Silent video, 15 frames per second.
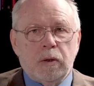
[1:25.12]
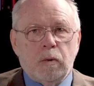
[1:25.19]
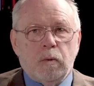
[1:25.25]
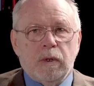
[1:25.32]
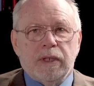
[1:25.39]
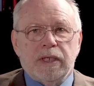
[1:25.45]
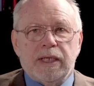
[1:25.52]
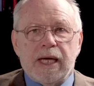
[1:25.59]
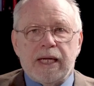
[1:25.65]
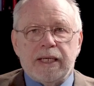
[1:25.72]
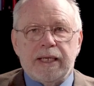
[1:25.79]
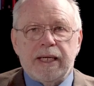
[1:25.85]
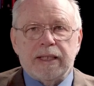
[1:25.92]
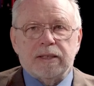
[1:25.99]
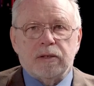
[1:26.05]
When the data
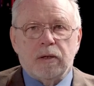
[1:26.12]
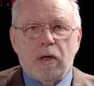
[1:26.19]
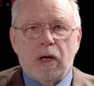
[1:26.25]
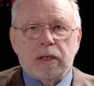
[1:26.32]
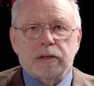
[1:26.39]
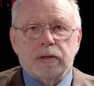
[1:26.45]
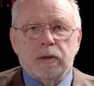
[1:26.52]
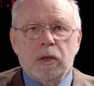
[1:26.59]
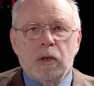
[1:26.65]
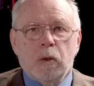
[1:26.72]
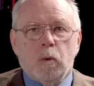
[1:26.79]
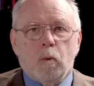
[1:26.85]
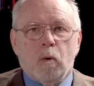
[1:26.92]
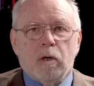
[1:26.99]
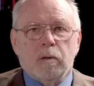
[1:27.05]
gets lost,
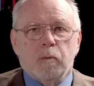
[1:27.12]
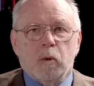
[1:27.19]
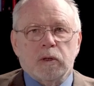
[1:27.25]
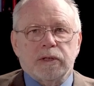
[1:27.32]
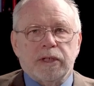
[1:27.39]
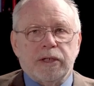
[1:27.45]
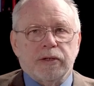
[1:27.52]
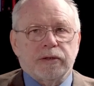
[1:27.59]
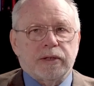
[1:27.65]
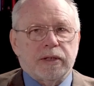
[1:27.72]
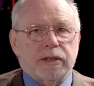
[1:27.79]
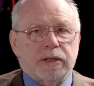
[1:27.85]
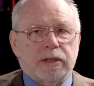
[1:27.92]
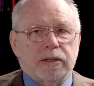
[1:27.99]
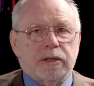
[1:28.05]
one or more senior
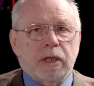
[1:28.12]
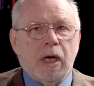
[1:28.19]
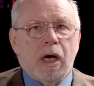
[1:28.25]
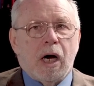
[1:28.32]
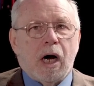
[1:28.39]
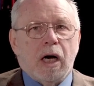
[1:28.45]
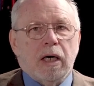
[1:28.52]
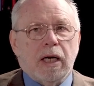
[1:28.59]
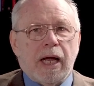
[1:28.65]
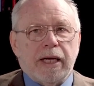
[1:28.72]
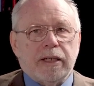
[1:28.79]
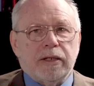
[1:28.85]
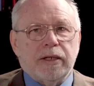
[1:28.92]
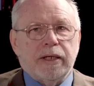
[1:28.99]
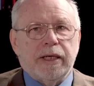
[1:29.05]
citizens are
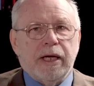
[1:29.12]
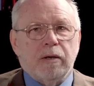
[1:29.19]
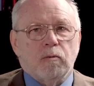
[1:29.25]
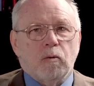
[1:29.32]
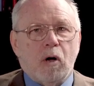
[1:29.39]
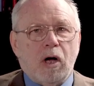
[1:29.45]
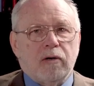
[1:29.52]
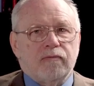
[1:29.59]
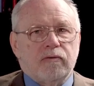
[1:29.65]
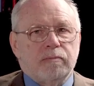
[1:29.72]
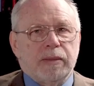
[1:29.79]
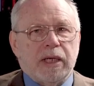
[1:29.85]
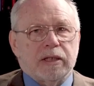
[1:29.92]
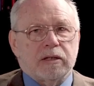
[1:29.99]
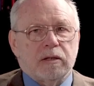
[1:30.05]
likely to get wrongful
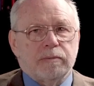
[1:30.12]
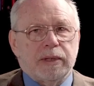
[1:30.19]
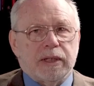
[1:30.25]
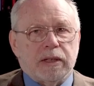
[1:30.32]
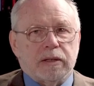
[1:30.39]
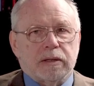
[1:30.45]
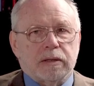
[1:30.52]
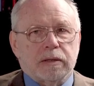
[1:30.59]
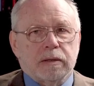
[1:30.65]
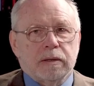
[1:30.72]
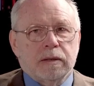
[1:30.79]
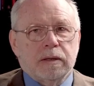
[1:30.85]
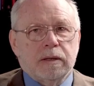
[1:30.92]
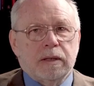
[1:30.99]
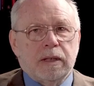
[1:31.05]
medical bills.
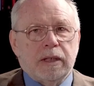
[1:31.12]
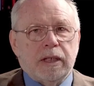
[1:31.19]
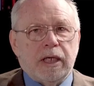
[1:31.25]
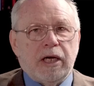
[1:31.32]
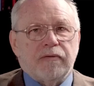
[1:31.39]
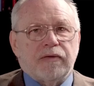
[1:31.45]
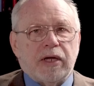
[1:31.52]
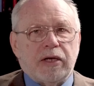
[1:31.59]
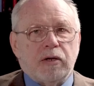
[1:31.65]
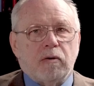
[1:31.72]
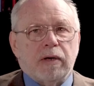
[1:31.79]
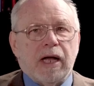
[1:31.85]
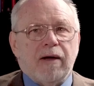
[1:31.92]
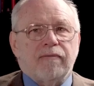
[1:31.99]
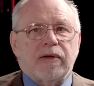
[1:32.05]
If they
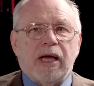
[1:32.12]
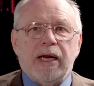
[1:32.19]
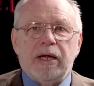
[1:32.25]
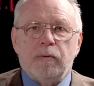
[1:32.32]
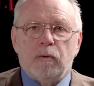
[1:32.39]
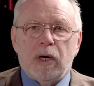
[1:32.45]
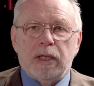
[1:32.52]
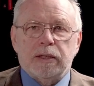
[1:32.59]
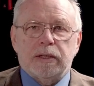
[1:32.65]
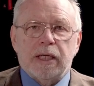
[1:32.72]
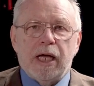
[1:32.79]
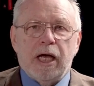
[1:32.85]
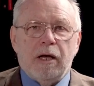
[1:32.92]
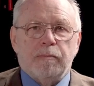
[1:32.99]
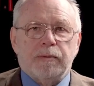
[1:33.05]
don't have anyone to
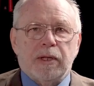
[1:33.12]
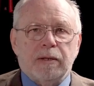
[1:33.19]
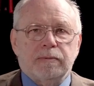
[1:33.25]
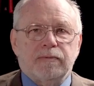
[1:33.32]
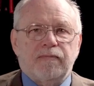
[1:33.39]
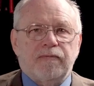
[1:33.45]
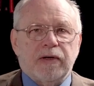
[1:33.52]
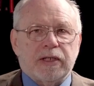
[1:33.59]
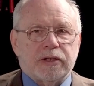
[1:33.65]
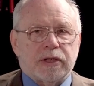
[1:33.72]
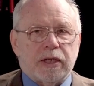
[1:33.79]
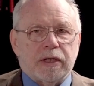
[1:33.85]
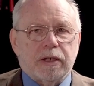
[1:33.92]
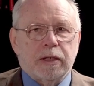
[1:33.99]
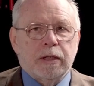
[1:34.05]
help them fix
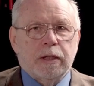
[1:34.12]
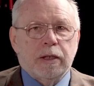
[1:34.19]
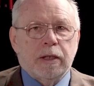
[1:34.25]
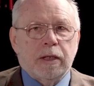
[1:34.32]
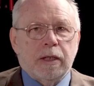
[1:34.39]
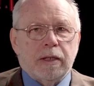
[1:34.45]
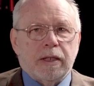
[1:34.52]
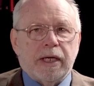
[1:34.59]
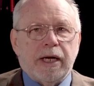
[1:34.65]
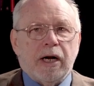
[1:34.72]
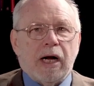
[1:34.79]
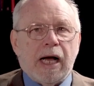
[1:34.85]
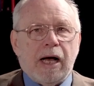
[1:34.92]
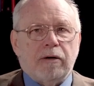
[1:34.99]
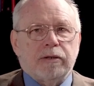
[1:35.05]
it, they are
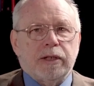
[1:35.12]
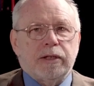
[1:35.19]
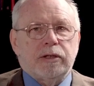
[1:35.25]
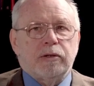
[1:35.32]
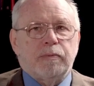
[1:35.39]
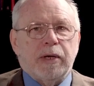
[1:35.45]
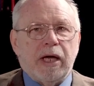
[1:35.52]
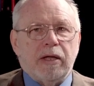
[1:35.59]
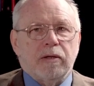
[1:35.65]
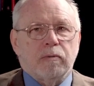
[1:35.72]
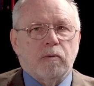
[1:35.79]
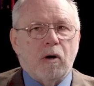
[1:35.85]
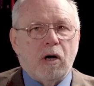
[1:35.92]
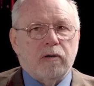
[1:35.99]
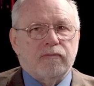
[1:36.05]
hounded to pay the
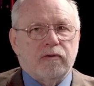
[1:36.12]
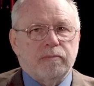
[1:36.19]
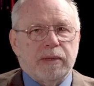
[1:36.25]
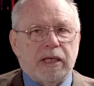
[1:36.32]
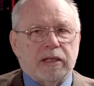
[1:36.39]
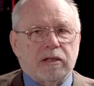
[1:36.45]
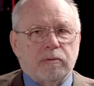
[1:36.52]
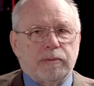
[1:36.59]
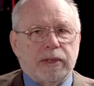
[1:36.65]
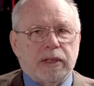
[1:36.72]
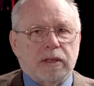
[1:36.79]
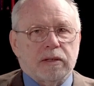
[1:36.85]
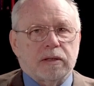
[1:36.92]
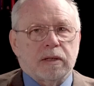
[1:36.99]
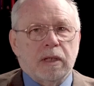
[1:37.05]
wrongful medical
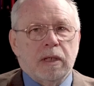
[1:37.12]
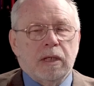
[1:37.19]
bills.